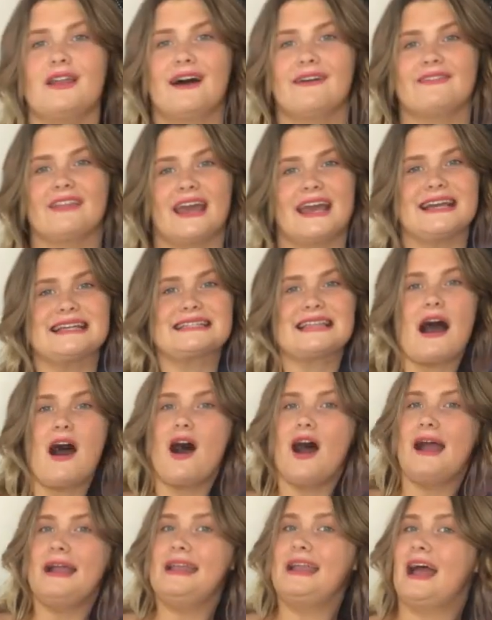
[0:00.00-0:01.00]
love lovelies,
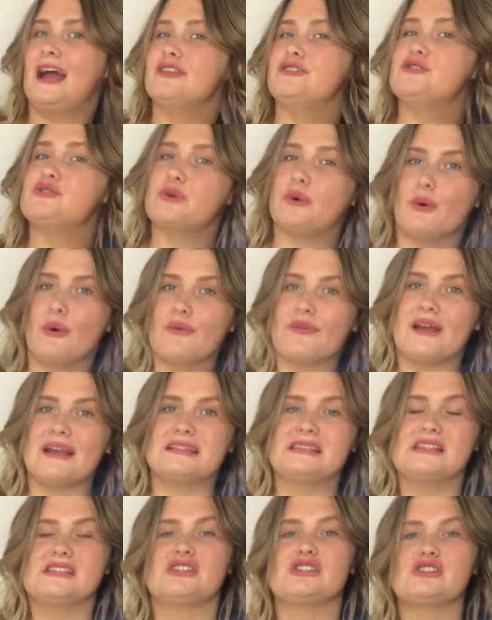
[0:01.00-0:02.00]
I adore
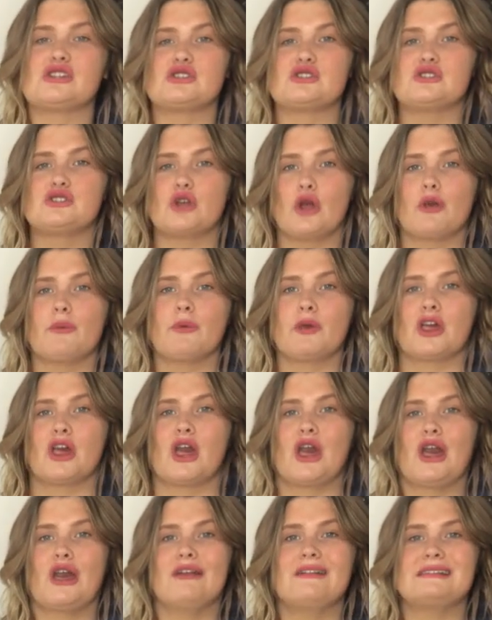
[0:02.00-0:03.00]
this. This is super
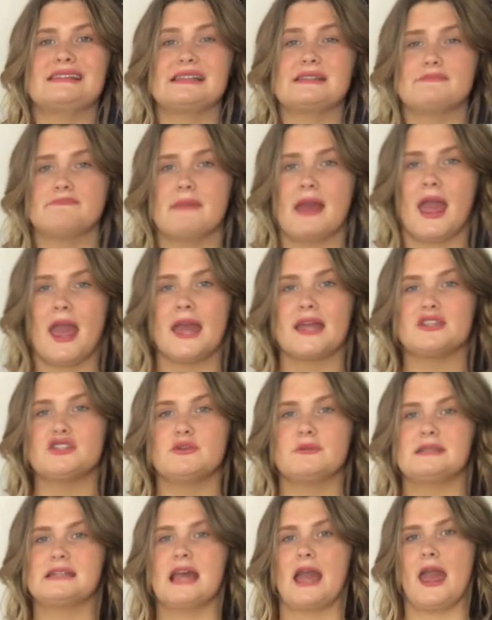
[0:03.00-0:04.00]
cute. This is me
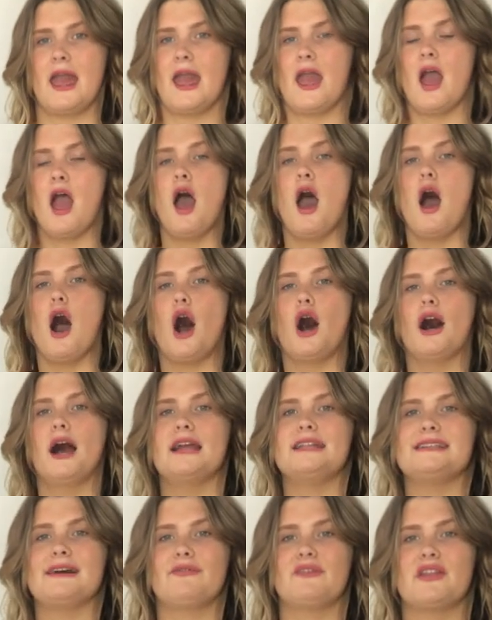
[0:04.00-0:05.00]
to a T.
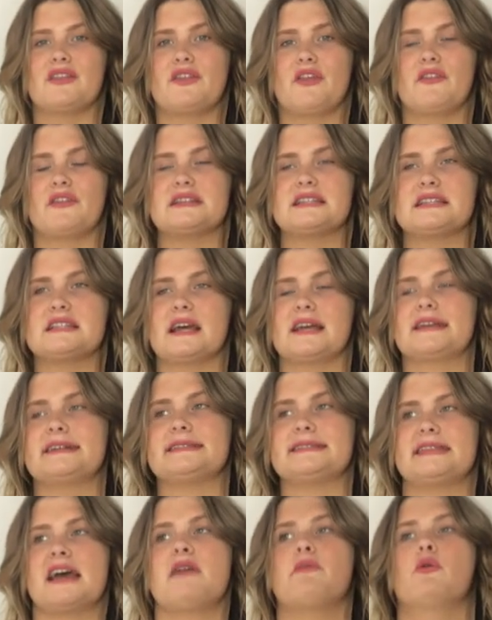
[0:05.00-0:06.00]
I definitely think this is like a
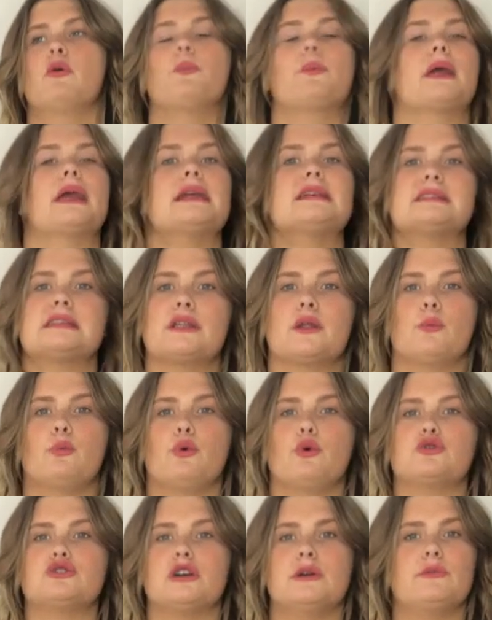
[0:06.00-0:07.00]
staple piece in a
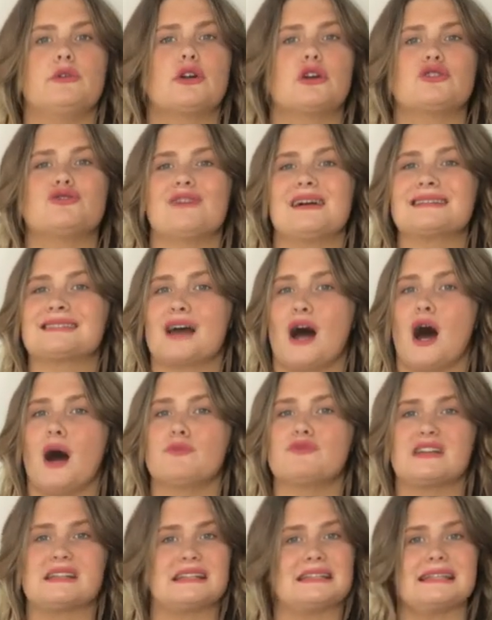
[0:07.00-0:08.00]
wardrobe. You could dress it
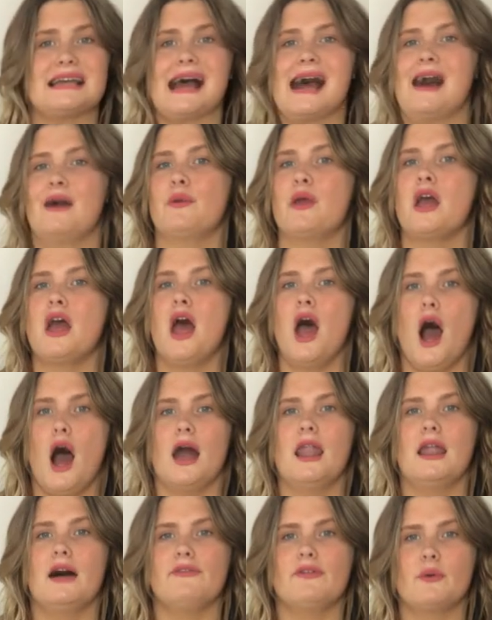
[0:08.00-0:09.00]
up, dress it down.
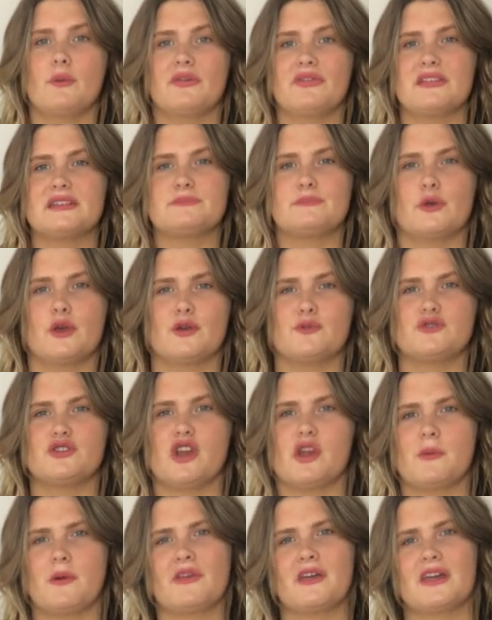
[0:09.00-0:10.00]
I love it with this boob
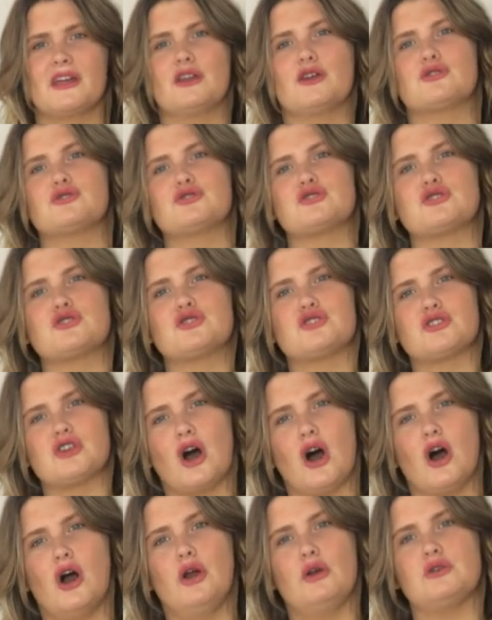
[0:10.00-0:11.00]
tube. I think it looks
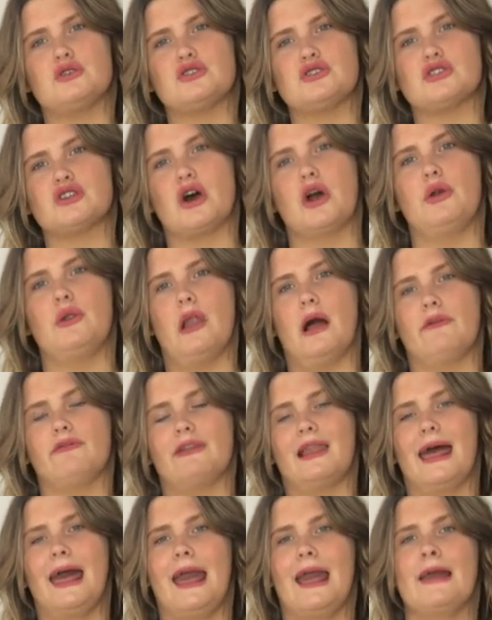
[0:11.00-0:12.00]
so, so
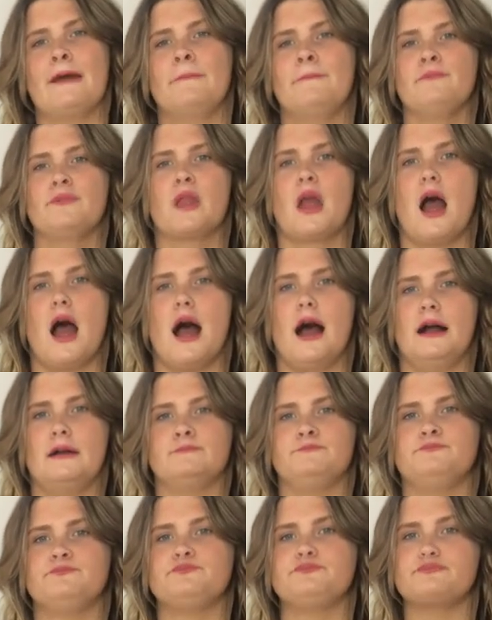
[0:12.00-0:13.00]
lovely.
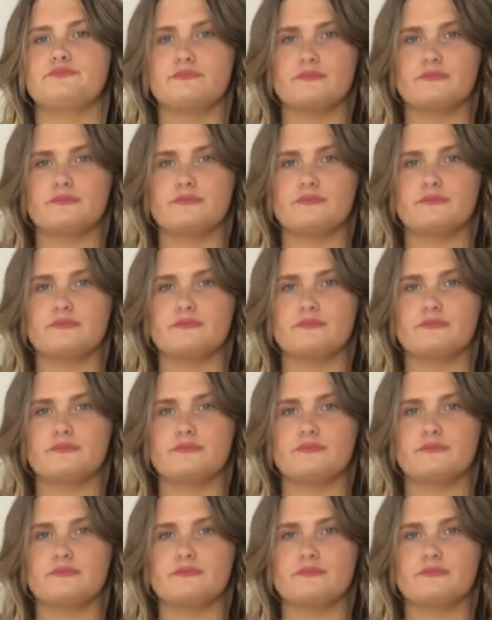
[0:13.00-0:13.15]
Um,